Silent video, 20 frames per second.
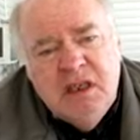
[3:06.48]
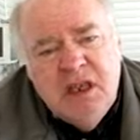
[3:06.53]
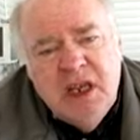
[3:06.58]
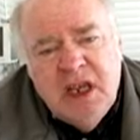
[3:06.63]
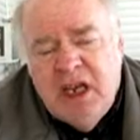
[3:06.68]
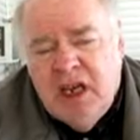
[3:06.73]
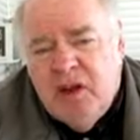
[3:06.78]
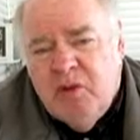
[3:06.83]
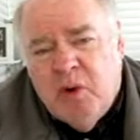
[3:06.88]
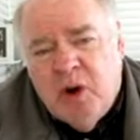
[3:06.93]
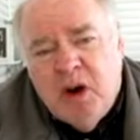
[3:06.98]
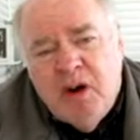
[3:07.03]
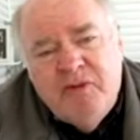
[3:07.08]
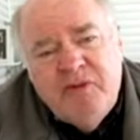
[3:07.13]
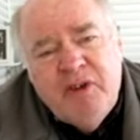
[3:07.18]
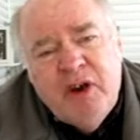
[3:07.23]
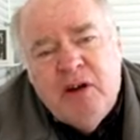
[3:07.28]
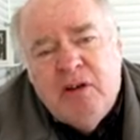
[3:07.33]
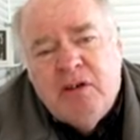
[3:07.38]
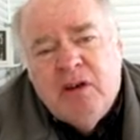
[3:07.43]
Anywhere
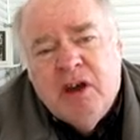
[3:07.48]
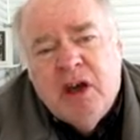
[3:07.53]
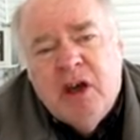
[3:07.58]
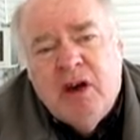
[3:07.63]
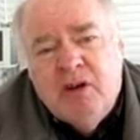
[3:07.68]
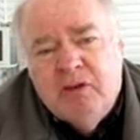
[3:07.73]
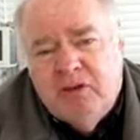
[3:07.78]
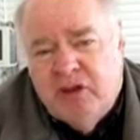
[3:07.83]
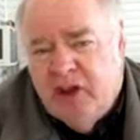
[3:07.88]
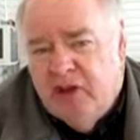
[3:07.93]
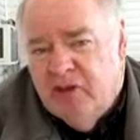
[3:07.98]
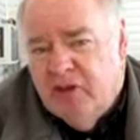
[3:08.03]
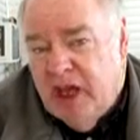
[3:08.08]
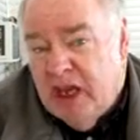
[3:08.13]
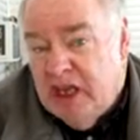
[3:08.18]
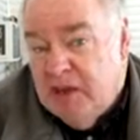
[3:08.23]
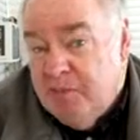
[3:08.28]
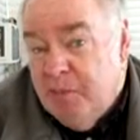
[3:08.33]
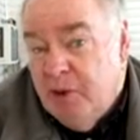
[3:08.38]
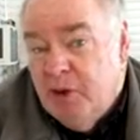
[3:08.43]
Ferrel goes, he'll
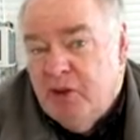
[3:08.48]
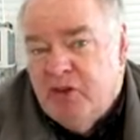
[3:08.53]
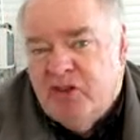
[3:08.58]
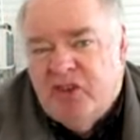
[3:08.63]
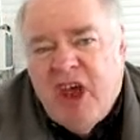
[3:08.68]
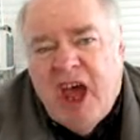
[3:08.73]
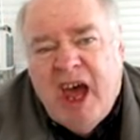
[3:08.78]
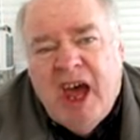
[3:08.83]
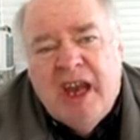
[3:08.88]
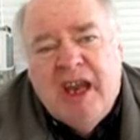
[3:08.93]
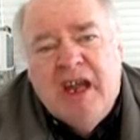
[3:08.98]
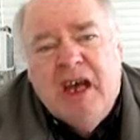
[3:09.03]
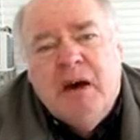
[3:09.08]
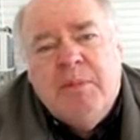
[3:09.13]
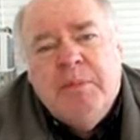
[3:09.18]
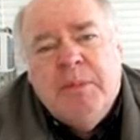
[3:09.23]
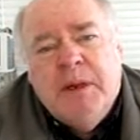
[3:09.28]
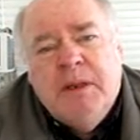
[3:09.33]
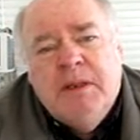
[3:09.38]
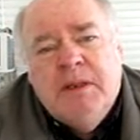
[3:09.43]
have to put a sign
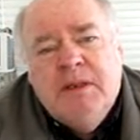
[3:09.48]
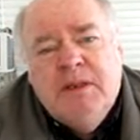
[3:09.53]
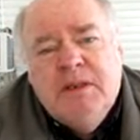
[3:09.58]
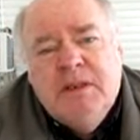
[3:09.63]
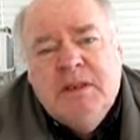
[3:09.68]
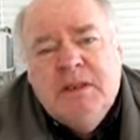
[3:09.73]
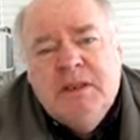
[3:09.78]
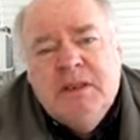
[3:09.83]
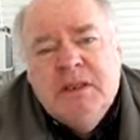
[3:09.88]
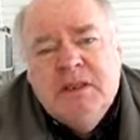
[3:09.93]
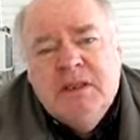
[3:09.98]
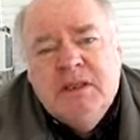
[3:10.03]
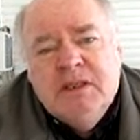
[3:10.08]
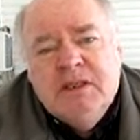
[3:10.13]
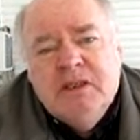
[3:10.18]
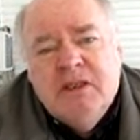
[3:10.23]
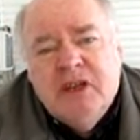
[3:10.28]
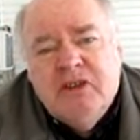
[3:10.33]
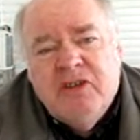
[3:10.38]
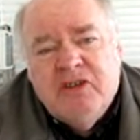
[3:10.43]
up
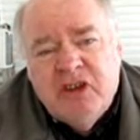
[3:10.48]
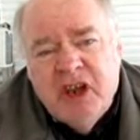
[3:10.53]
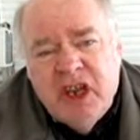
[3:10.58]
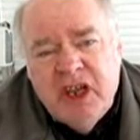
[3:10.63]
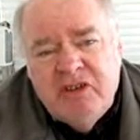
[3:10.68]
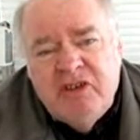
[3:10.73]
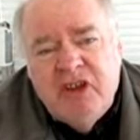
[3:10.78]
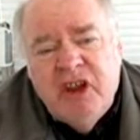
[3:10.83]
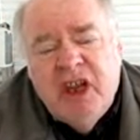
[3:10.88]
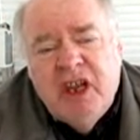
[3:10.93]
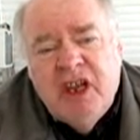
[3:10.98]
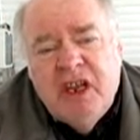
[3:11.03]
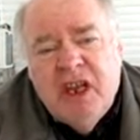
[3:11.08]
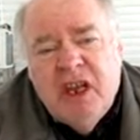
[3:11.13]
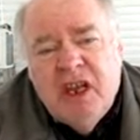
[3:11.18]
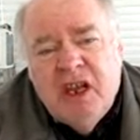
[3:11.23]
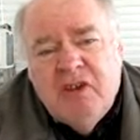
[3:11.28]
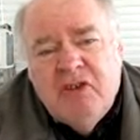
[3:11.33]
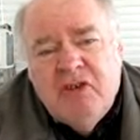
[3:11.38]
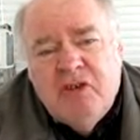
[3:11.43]
that says he
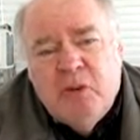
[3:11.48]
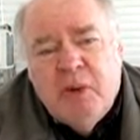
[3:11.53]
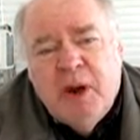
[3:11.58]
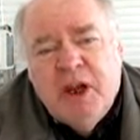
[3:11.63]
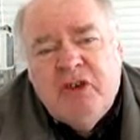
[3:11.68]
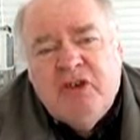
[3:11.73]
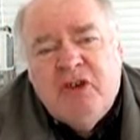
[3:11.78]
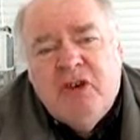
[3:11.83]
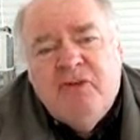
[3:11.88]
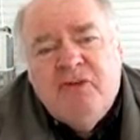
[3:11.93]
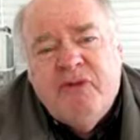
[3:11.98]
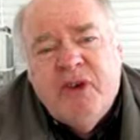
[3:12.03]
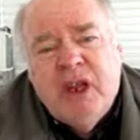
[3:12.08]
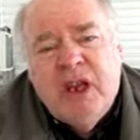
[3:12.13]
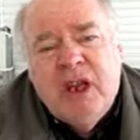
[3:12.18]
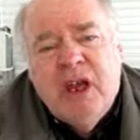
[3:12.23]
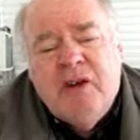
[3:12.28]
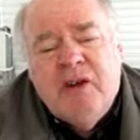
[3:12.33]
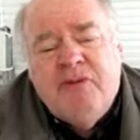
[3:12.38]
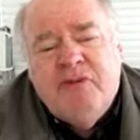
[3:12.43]
is a registered
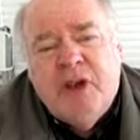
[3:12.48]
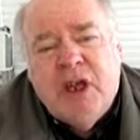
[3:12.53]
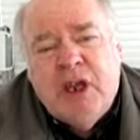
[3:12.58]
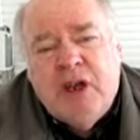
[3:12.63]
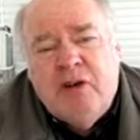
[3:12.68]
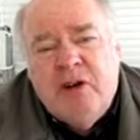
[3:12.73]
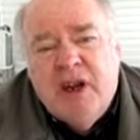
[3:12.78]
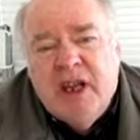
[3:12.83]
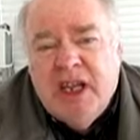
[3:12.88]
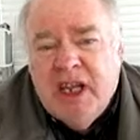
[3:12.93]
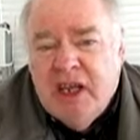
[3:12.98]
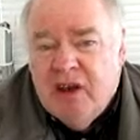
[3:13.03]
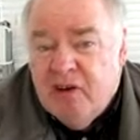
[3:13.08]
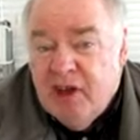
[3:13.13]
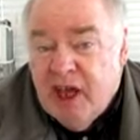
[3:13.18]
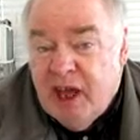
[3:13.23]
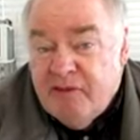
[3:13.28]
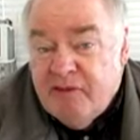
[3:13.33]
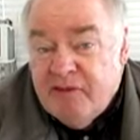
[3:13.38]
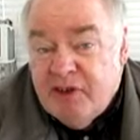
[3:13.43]
offender, and he'll
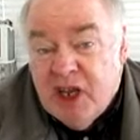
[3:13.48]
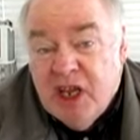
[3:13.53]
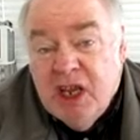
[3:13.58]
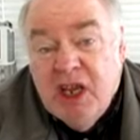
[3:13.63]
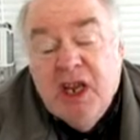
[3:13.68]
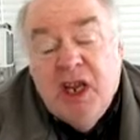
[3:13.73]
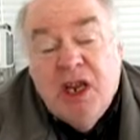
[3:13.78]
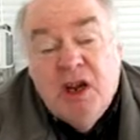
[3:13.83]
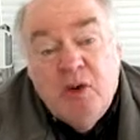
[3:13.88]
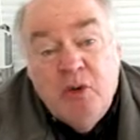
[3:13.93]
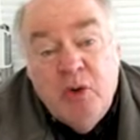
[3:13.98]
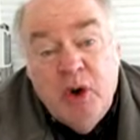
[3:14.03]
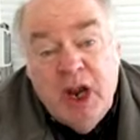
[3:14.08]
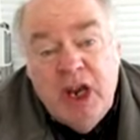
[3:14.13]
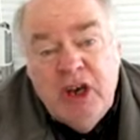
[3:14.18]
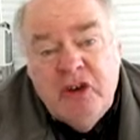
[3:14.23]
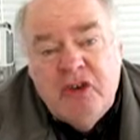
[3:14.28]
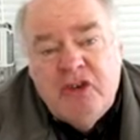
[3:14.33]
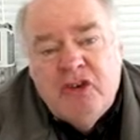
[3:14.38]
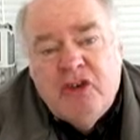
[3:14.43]
have to
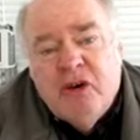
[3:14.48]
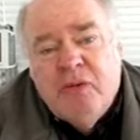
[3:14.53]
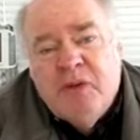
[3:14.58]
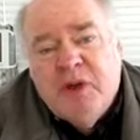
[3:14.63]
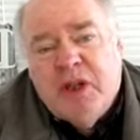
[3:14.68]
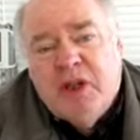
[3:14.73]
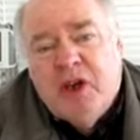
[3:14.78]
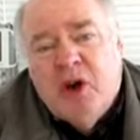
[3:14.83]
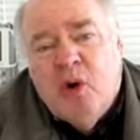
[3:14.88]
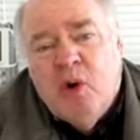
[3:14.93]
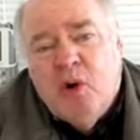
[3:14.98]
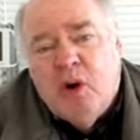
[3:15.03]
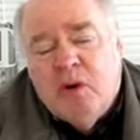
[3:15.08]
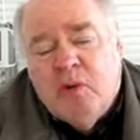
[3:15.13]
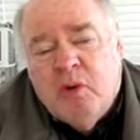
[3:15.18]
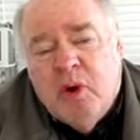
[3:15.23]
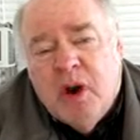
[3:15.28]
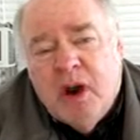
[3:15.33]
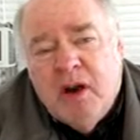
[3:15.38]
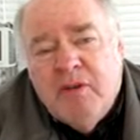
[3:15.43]
register with the
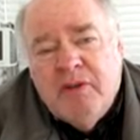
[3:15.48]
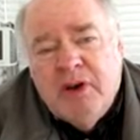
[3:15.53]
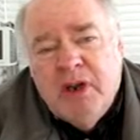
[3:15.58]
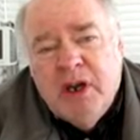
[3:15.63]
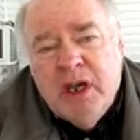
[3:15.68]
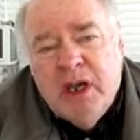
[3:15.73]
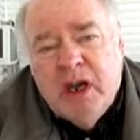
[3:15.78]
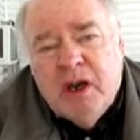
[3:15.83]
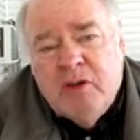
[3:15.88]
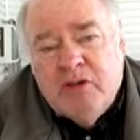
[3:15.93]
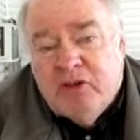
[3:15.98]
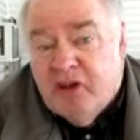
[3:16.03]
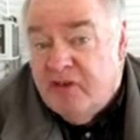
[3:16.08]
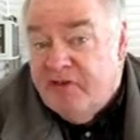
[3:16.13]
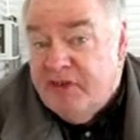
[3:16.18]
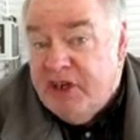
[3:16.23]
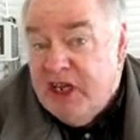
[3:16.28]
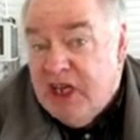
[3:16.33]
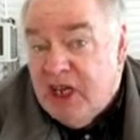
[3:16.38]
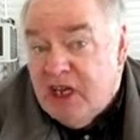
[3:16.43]
court wherever he goes. And
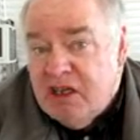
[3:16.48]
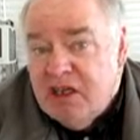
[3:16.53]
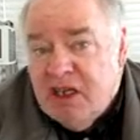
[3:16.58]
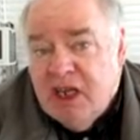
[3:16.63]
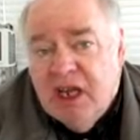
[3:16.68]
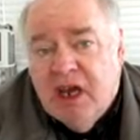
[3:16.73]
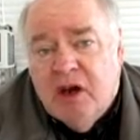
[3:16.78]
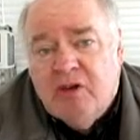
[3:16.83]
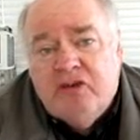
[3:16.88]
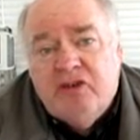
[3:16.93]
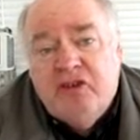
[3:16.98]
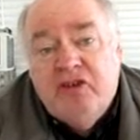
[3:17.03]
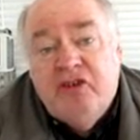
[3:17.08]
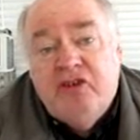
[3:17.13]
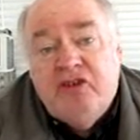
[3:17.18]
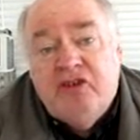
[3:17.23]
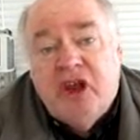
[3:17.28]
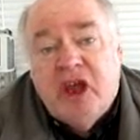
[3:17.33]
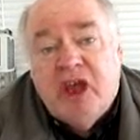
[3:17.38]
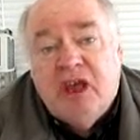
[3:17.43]
if he doesn't, he goes to
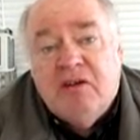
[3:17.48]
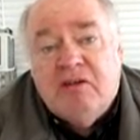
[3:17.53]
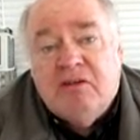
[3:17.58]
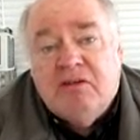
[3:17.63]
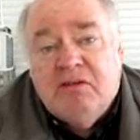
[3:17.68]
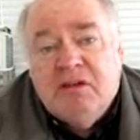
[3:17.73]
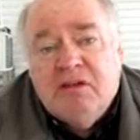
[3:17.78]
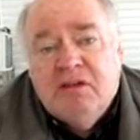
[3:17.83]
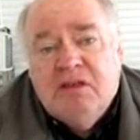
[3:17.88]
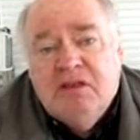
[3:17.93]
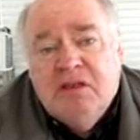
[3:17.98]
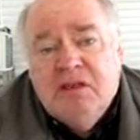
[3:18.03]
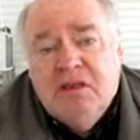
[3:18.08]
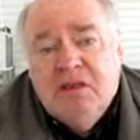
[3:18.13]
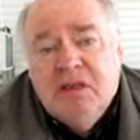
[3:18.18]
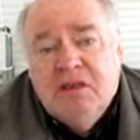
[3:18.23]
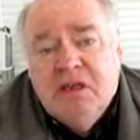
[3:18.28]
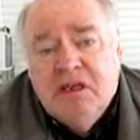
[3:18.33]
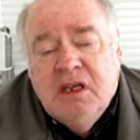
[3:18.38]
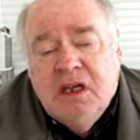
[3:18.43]
jail.
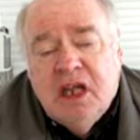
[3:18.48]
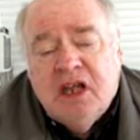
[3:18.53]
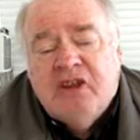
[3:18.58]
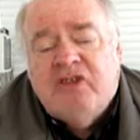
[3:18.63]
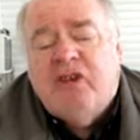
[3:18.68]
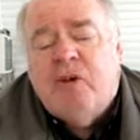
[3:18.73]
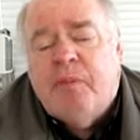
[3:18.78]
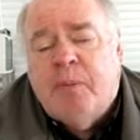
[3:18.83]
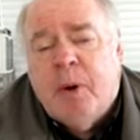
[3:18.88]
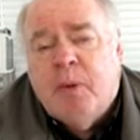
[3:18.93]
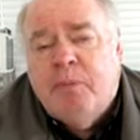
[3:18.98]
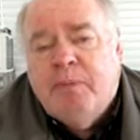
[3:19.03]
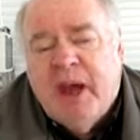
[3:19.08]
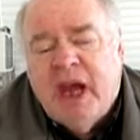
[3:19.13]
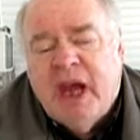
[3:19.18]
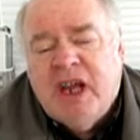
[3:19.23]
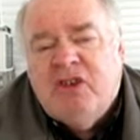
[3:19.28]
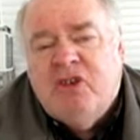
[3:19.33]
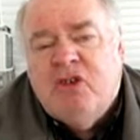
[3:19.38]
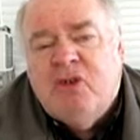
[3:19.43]
It's a
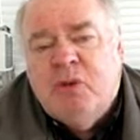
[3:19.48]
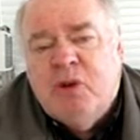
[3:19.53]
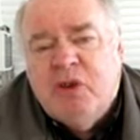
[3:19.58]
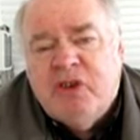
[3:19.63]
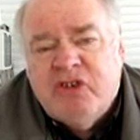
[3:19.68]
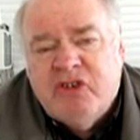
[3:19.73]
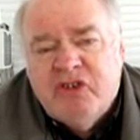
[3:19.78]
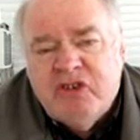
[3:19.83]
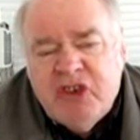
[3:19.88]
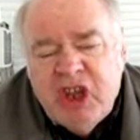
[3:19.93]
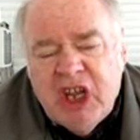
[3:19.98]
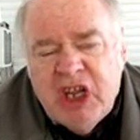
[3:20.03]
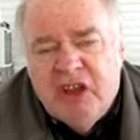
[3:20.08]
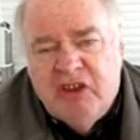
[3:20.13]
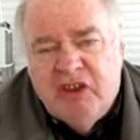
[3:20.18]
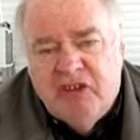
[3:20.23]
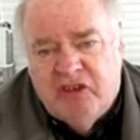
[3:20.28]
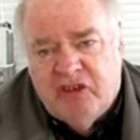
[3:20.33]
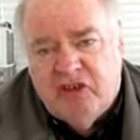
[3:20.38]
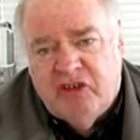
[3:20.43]
perpetual
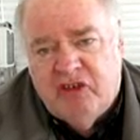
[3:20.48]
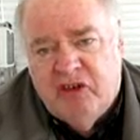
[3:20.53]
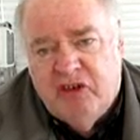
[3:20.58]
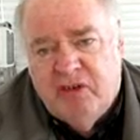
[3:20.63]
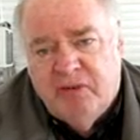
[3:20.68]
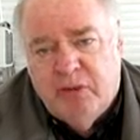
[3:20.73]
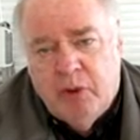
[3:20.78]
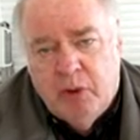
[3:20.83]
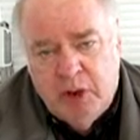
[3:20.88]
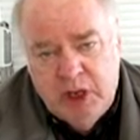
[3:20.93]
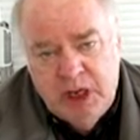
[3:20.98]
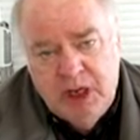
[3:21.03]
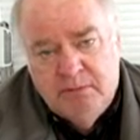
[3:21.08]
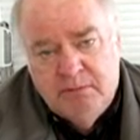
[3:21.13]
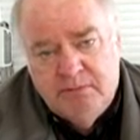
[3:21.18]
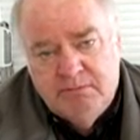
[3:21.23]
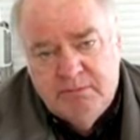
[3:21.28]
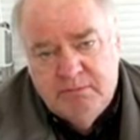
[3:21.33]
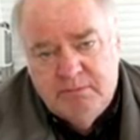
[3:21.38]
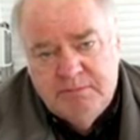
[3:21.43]
sentence for
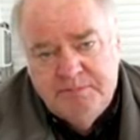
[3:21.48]
him.